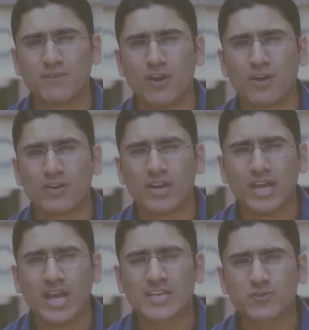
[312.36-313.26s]
for
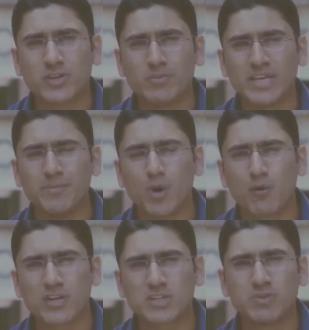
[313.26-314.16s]
extremely
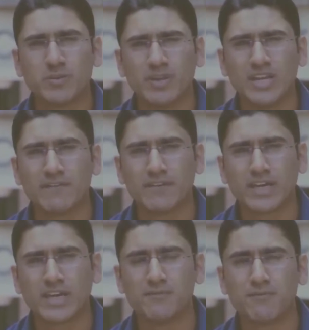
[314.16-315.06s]
impoverished people
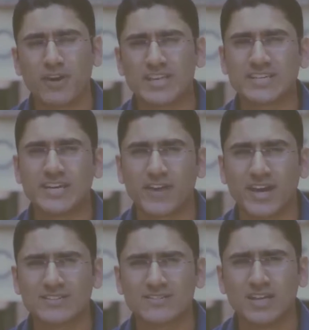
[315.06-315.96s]
living in forest
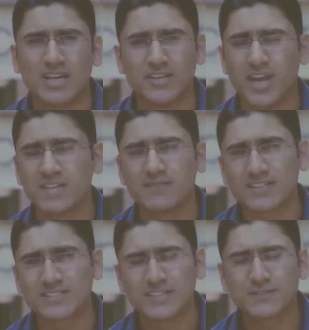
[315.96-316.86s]
areas, the
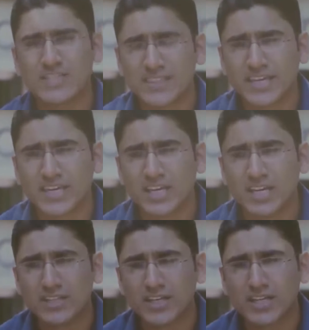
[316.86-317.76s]
Adivasis. I think
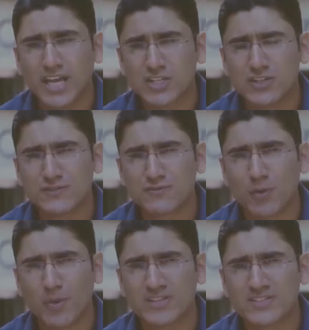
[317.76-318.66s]
the connections
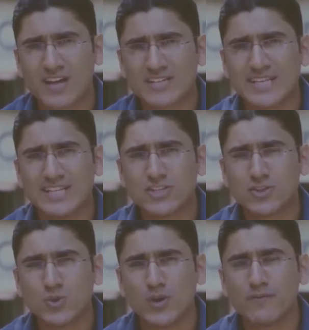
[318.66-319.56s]
from NSRCEL
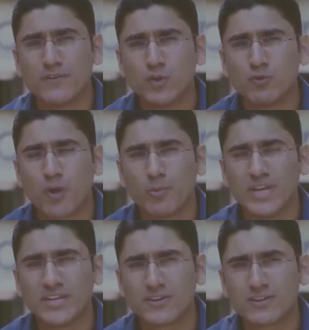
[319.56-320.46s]
to a few
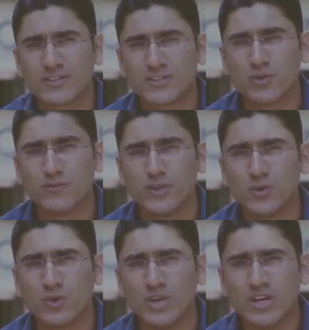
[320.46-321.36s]
formulators, to a
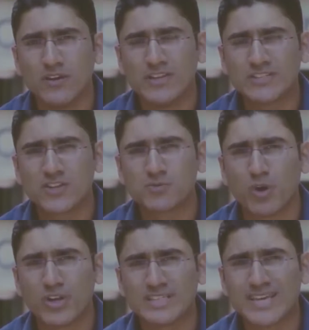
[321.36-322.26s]
few research
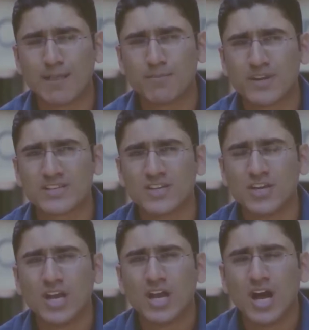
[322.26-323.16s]
bodies helped us
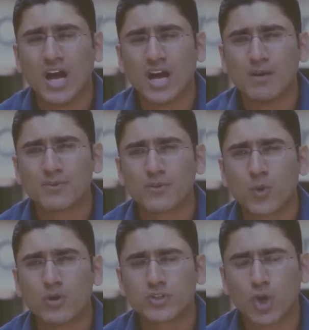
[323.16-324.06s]

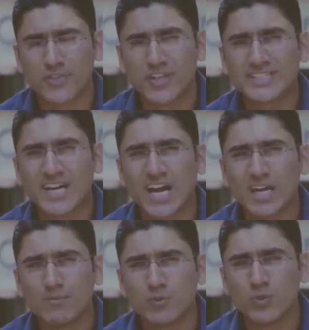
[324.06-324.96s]
shorten the
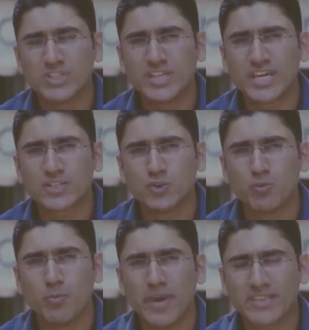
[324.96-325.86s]
time we take
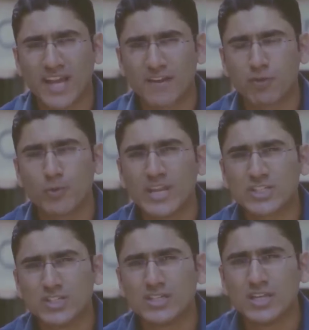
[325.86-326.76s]
to make that
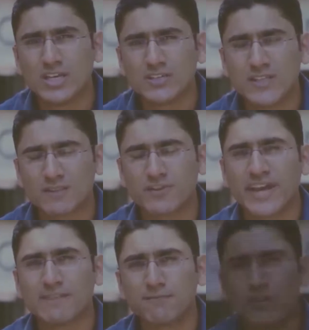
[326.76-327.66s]
formulation. That's
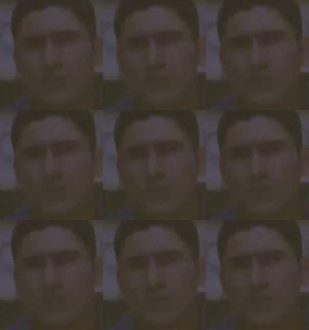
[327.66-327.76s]
very helpful.